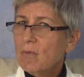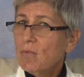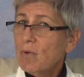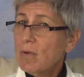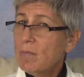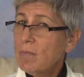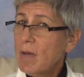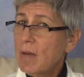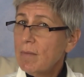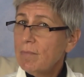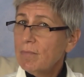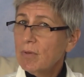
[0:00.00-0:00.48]

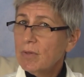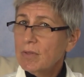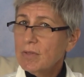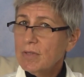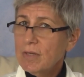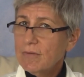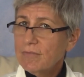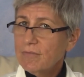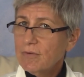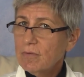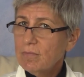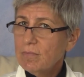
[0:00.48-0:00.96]
Remember,
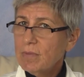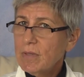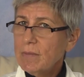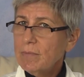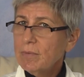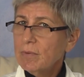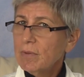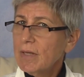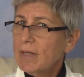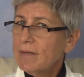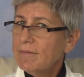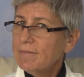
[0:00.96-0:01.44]
different
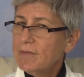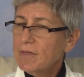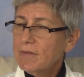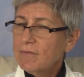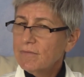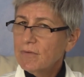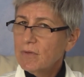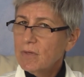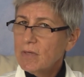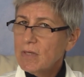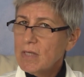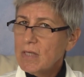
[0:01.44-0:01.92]
people have
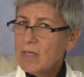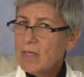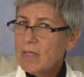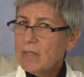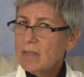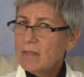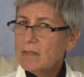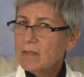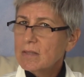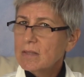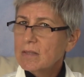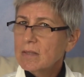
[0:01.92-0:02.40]
different
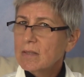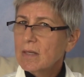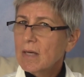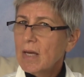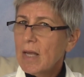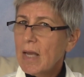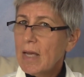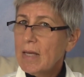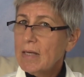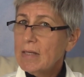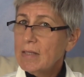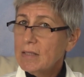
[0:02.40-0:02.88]
needs,
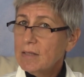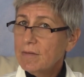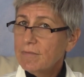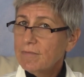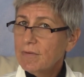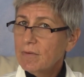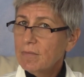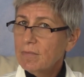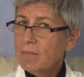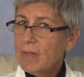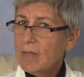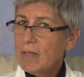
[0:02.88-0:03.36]
and
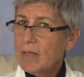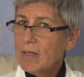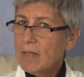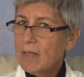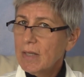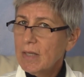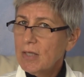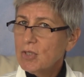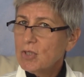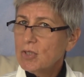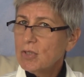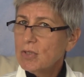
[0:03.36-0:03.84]
different
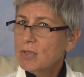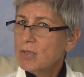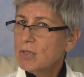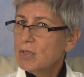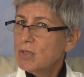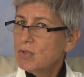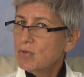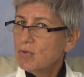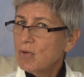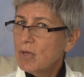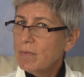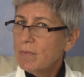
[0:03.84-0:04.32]
medications
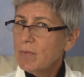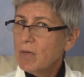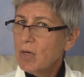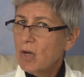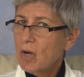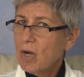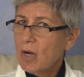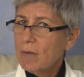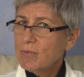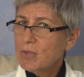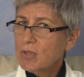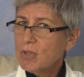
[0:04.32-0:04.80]
and treatment
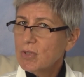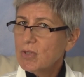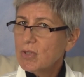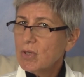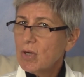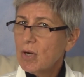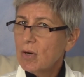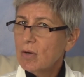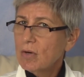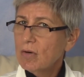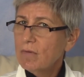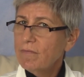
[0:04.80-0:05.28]
options
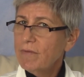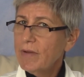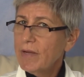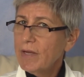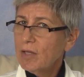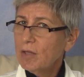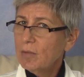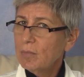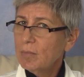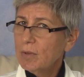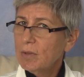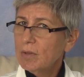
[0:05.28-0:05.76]
are
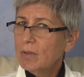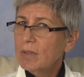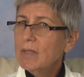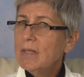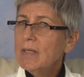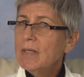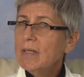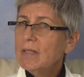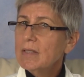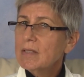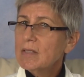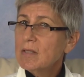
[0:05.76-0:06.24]
available
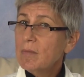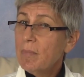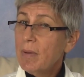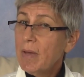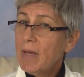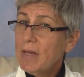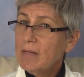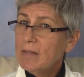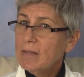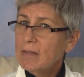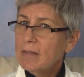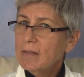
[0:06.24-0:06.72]

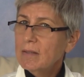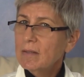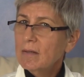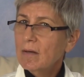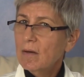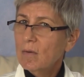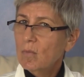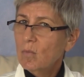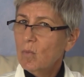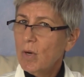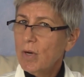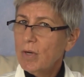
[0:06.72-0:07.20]
depending
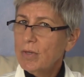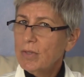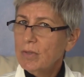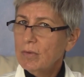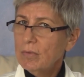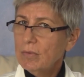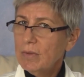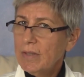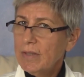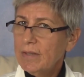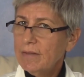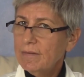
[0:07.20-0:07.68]
on where
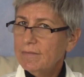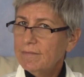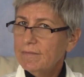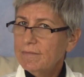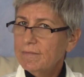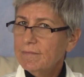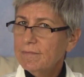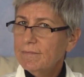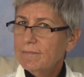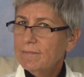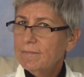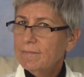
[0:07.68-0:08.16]
you live.
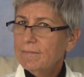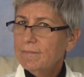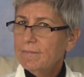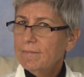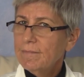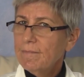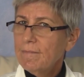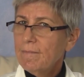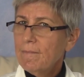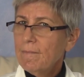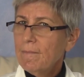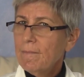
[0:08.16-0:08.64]

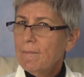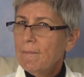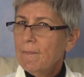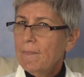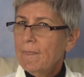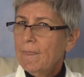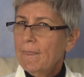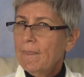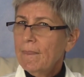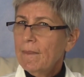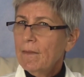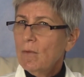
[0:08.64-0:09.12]

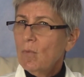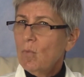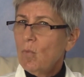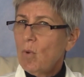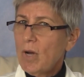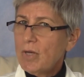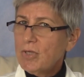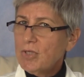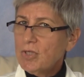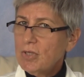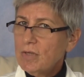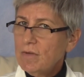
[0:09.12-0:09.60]

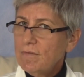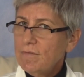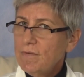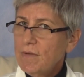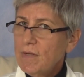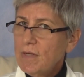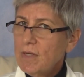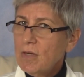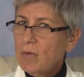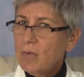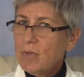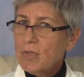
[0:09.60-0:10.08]
Watching a
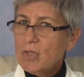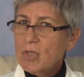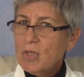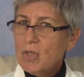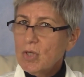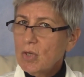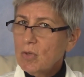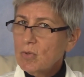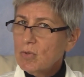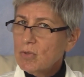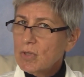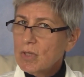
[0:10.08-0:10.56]
video is
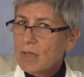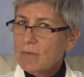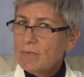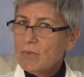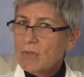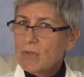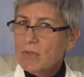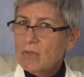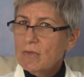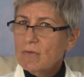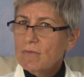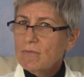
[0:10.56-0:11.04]
no
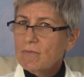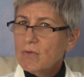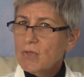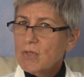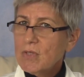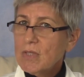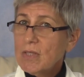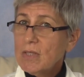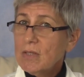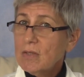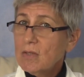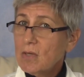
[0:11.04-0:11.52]
substitute for
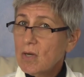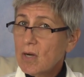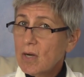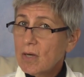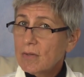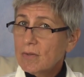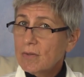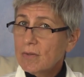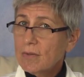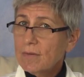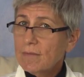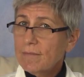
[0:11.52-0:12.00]
seeing a
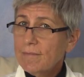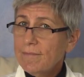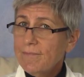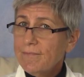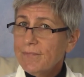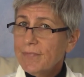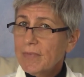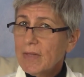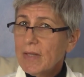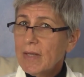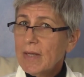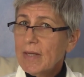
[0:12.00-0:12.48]
doctor
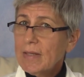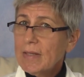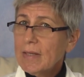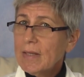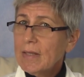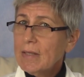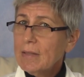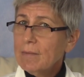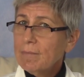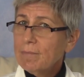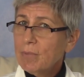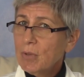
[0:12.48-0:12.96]
and
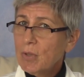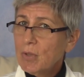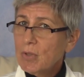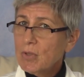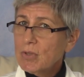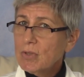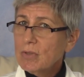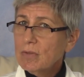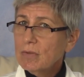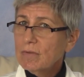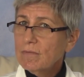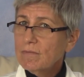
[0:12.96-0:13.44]
getting
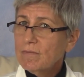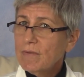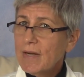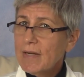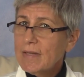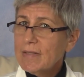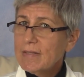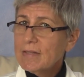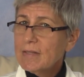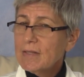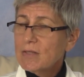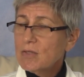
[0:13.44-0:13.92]
personal
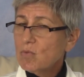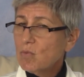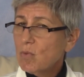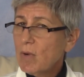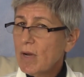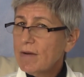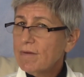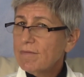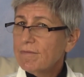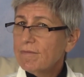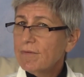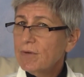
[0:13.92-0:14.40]
advice that's
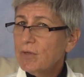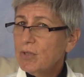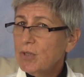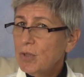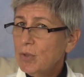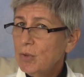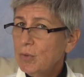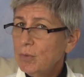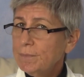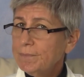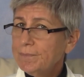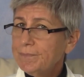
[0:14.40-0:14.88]
right for
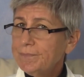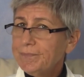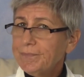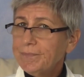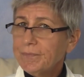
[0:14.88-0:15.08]
you.